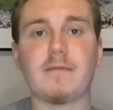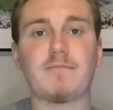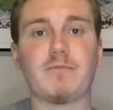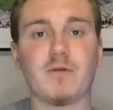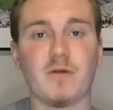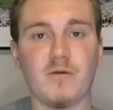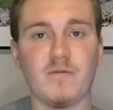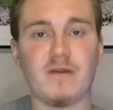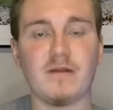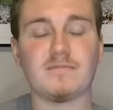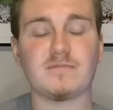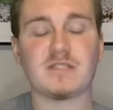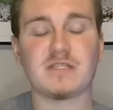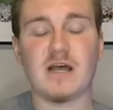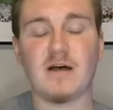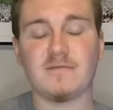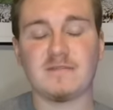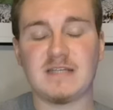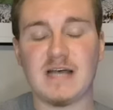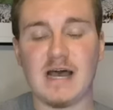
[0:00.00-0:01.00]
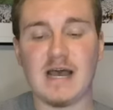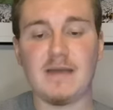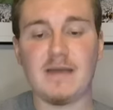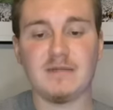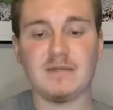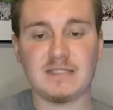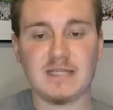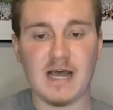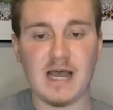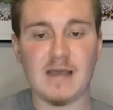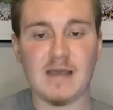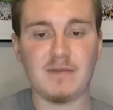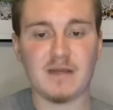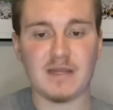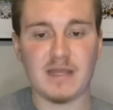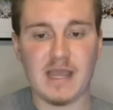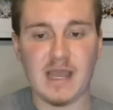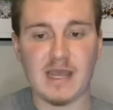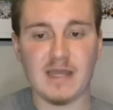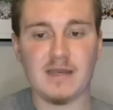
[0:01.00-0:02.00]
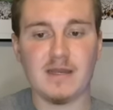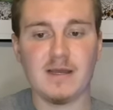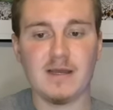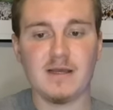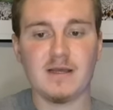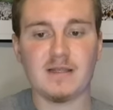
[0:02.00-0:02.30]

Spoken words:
proven himself time and time again